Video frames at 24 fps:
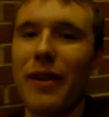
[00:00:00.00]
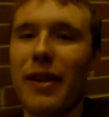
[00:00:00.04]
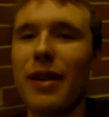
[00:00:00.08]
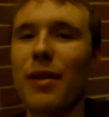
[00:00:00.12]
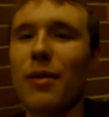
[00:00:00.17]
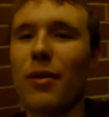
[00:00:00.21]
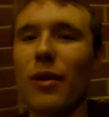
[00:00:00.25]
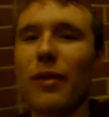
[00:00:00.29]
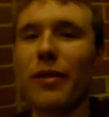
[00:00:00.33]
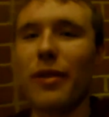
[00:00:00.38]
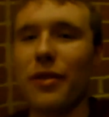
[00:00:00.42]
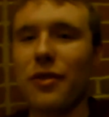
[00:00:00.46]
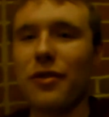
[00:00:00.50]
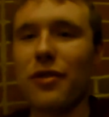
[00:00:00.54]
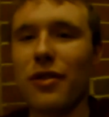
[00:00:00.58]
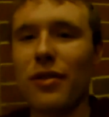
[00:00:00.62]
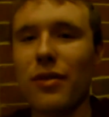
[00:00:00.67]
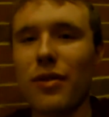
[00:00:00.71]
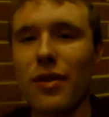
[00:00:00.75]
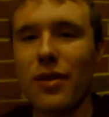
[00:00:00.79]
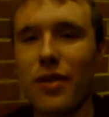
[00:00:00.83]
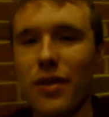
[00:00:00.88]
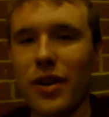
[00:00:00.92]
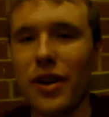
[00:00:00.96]
area where all
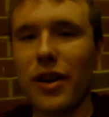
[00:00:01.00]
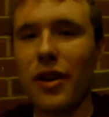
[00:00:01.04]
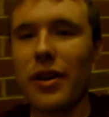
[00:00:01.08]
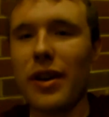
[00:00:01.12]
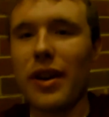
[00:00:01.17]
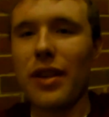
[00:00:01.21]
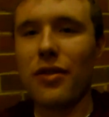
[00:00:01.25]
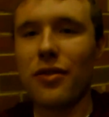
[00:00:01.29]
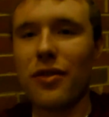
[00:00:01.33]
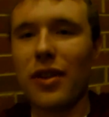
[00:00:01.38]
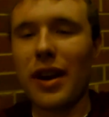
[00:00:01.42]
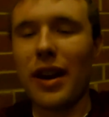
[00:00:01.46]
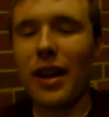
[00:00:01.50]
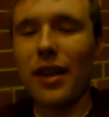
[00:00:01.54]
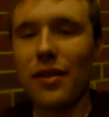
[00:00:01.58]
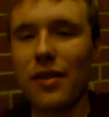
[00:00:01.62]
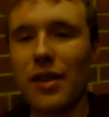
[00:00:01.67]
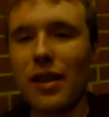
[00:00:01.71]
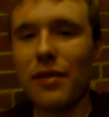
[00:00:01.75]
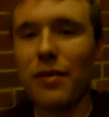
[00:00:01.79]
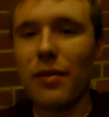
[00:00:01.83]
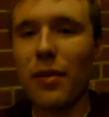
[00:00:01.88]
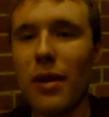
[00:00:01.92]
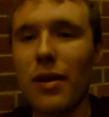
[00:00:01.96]
the security screening
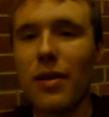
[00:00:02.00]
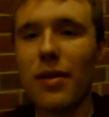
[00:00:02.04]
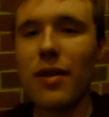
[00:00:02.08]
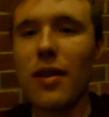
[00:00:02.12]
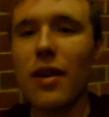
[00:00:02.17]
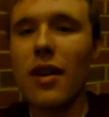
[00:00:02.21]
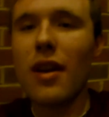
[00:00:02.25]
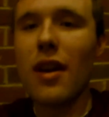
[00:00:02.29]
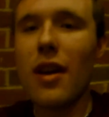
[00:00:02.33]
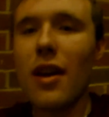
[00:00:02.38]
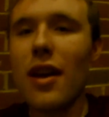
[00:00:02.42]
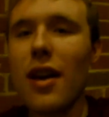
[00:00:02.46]
stuff was.